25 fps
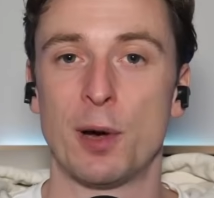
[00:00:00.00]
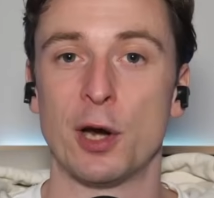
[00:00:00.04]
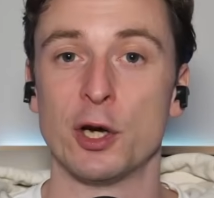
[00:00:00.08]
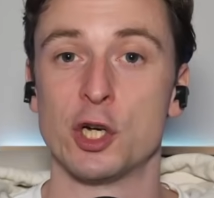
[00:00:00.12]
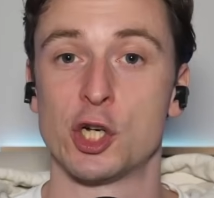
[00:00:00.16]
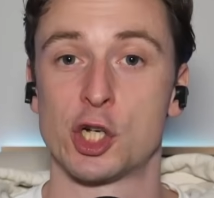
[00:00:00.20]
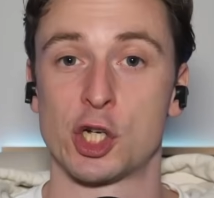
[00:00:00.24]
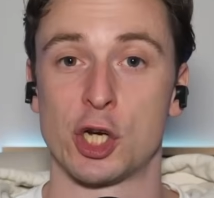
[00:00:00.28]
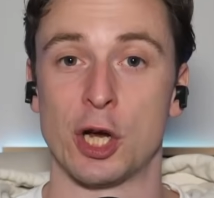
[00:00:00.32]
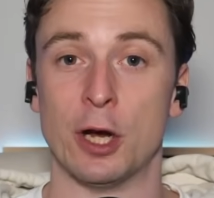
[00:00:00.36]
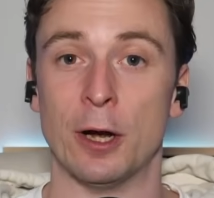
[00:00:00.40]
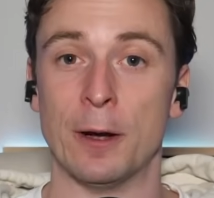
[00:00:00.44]

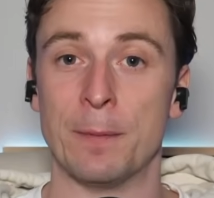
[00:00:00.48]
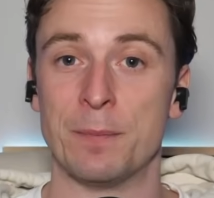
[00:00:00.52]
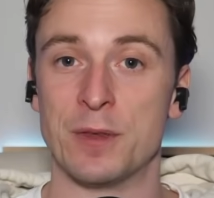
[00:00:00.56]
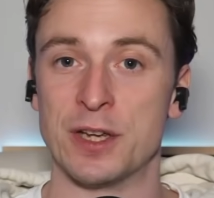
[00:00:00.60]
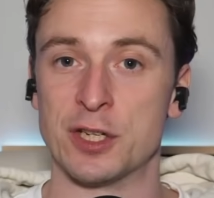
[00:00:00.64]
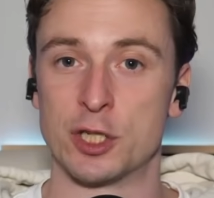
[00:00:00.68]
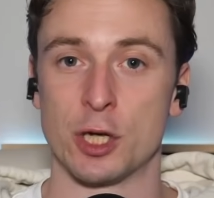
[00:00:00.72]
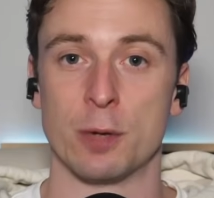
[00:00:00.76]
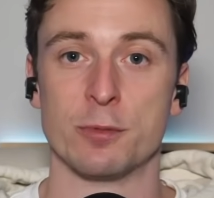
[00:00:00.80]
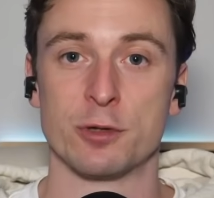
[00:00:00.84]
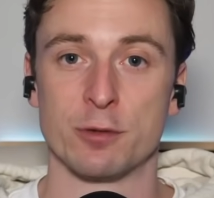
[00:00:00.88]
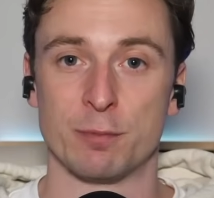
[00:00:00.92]
puncher
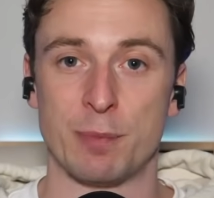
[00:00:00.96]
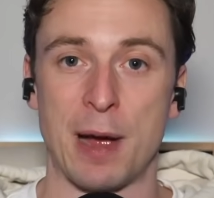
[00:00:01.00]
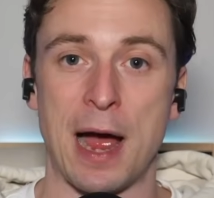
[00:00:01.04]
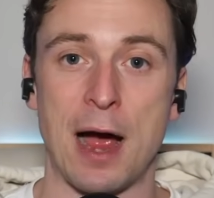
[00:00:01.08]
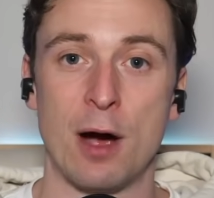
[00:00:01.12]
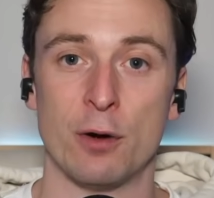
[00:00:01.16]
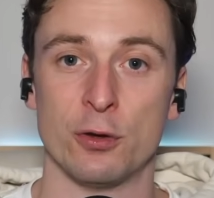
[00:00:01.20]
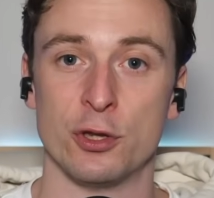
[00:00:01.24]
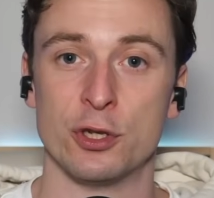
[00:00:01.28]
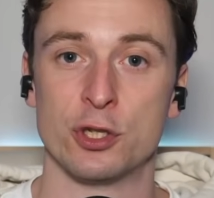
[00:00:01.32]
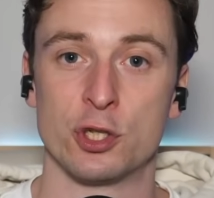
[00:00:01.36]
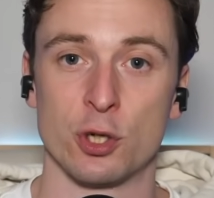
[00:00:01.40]
in terms of
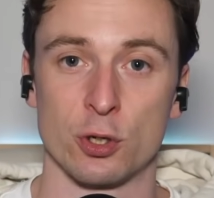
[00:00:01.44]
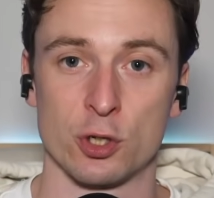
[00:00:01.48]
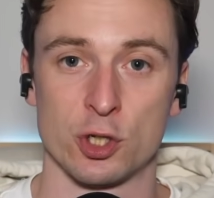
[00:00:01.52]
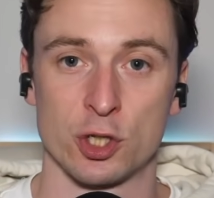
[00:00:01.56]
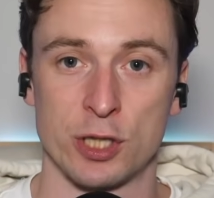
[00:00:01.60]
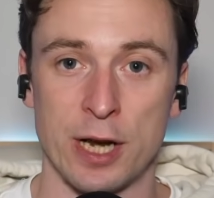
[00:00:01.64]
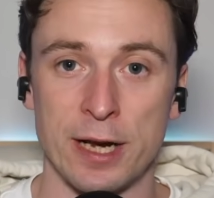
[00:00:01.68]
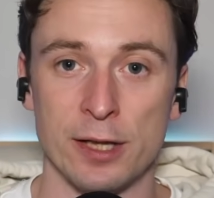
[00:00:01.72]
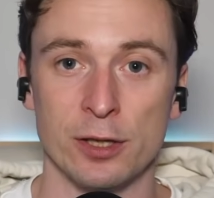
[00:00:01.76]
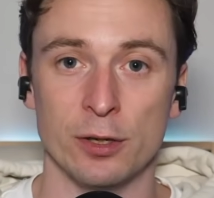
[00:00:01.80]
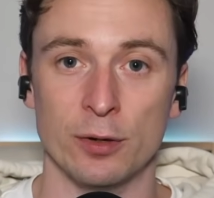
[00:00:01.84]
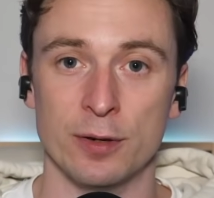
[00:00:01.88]
power than Josh
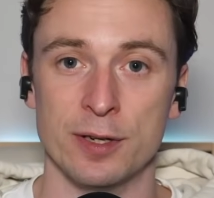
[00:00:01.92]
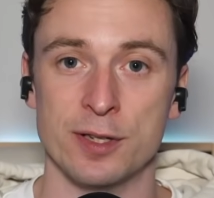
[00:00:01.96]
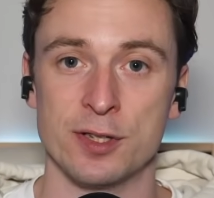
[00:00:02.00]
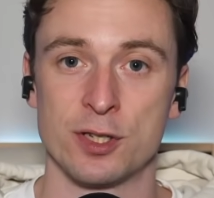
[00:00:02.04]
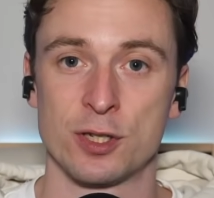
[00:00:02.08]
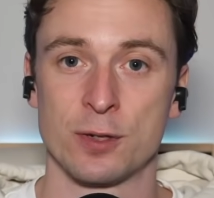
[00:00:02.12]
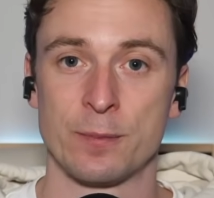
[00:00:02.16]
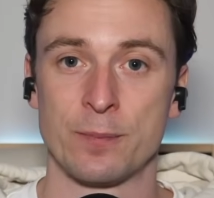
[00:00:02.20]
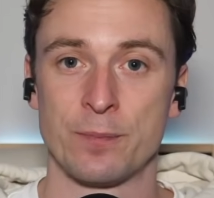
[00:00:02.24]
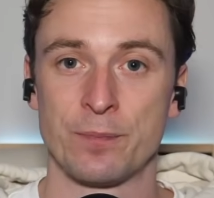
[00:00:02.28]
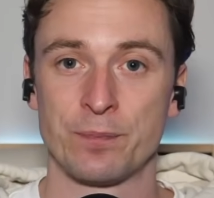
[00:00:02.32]
Taylor is.